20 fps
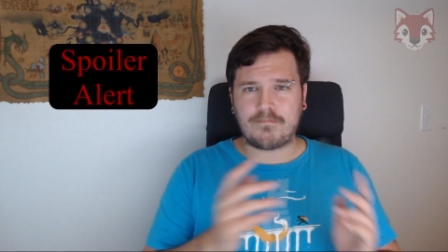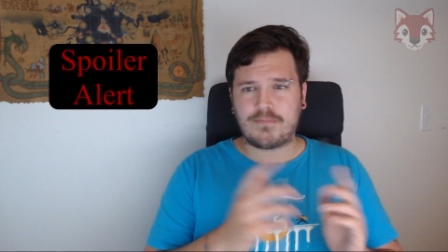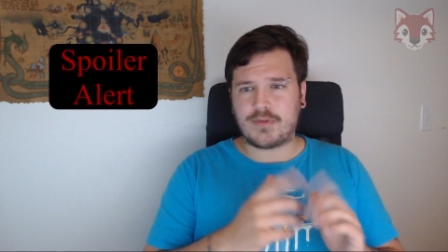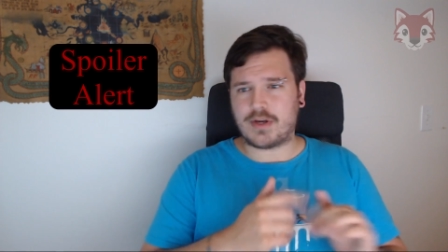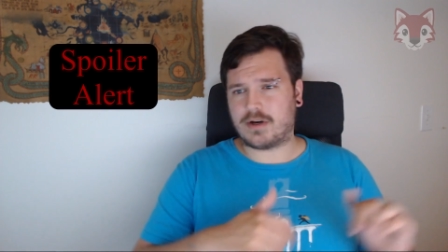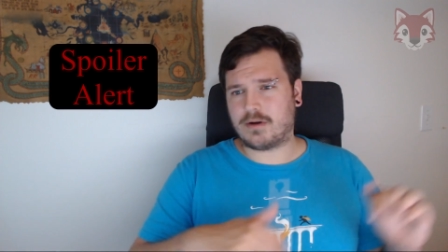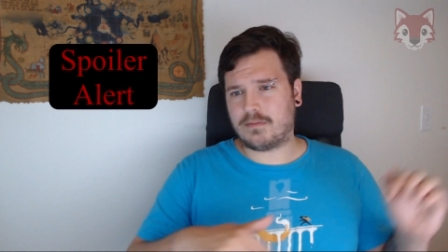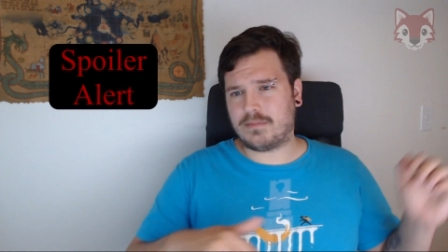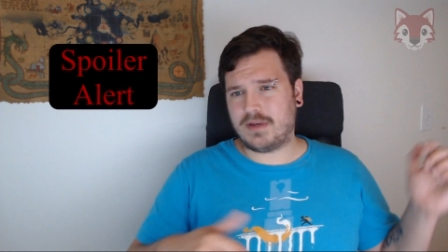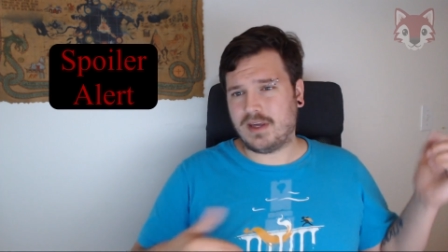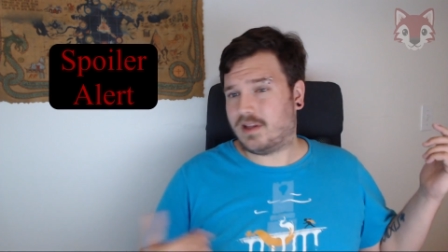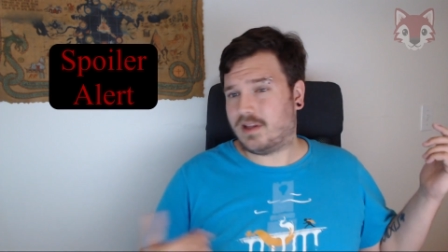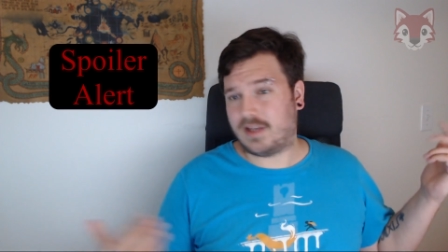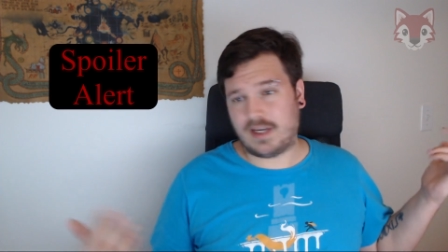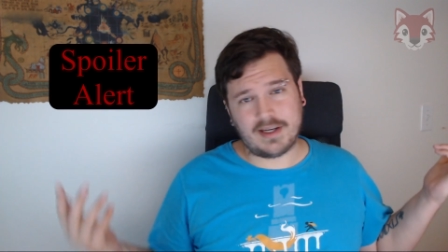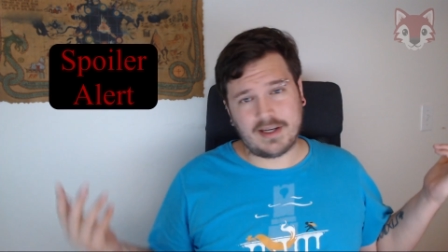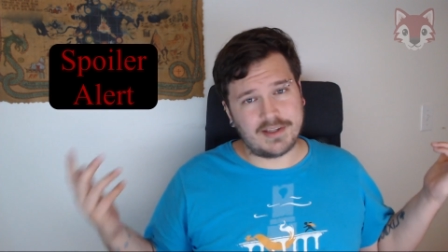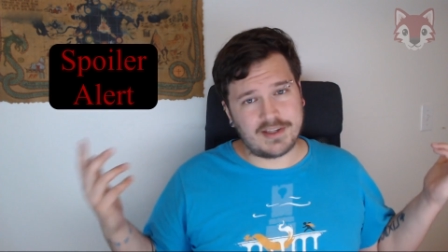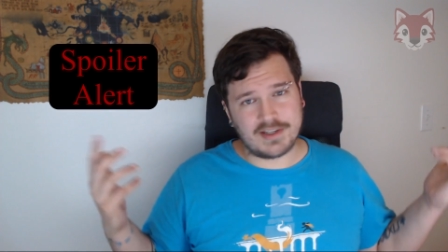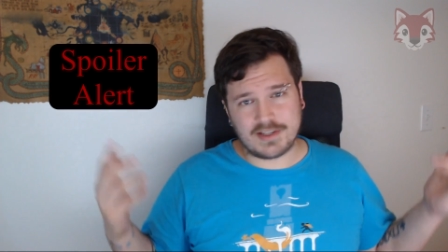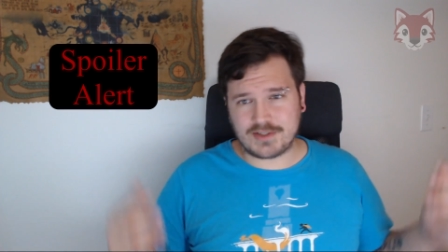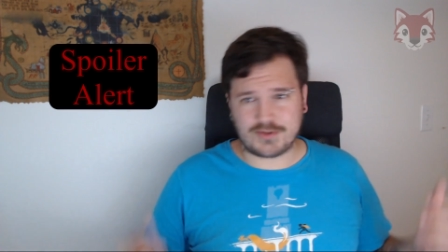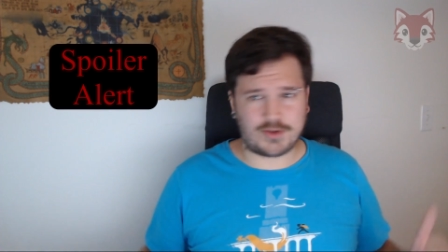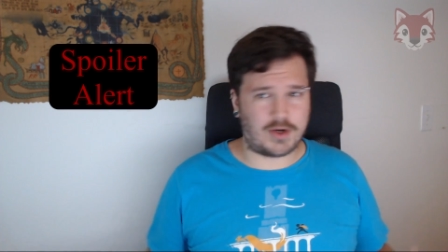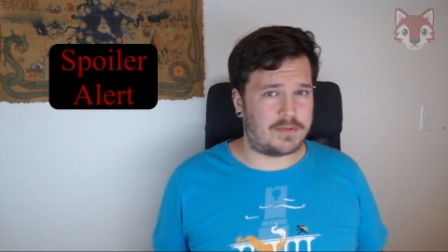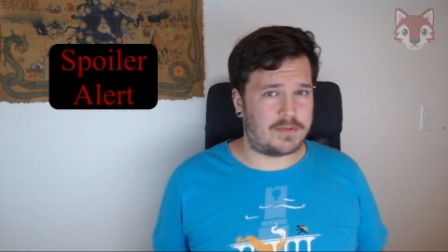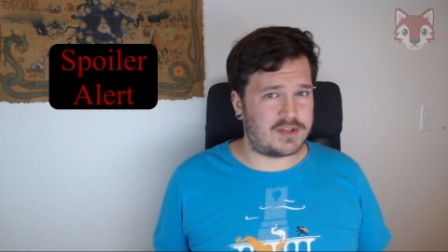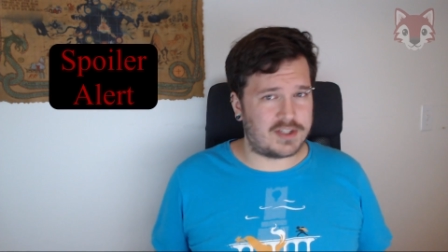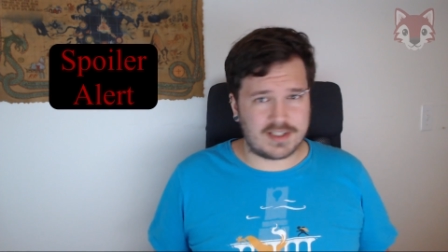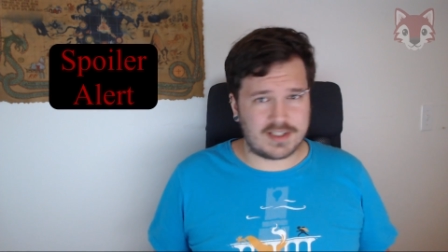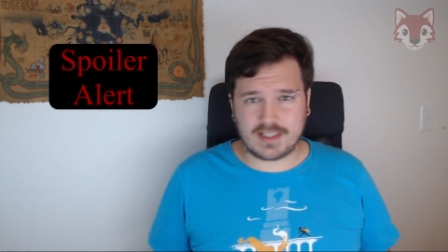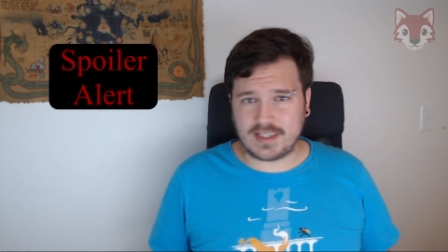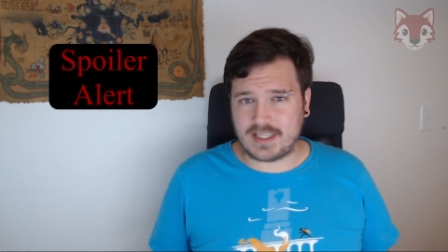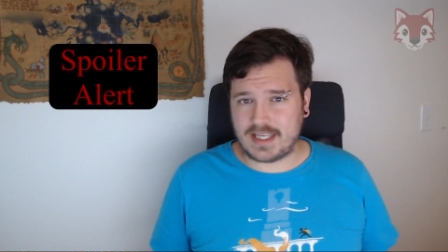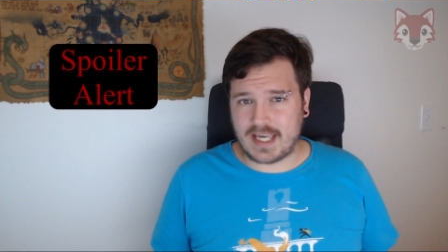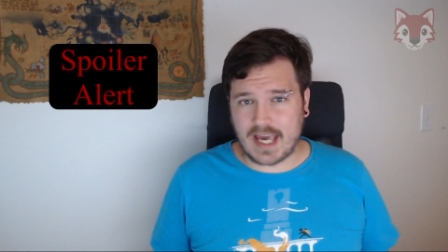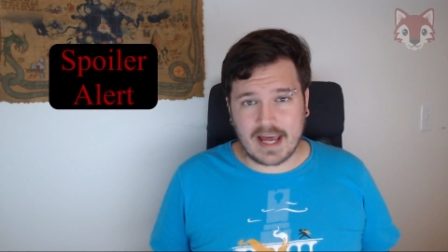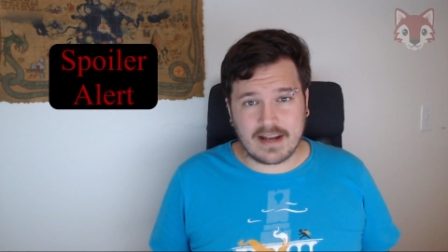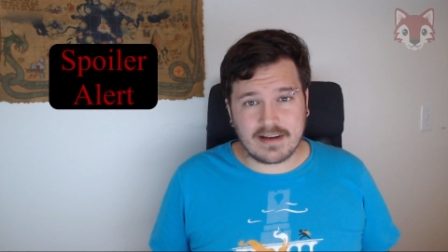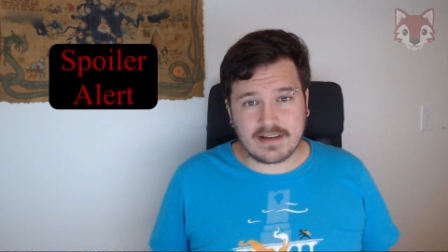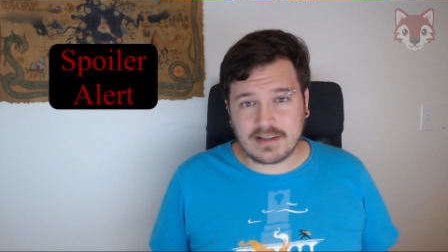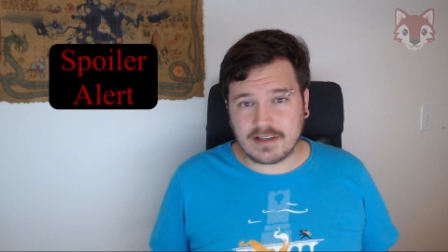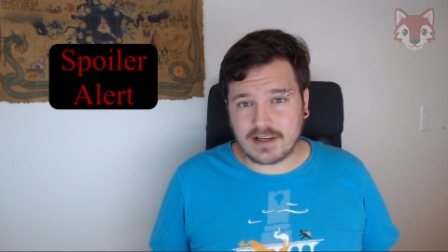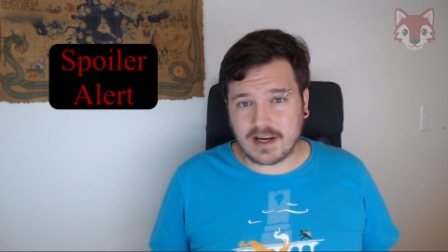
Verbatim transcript: there'll be a link in the description to the end.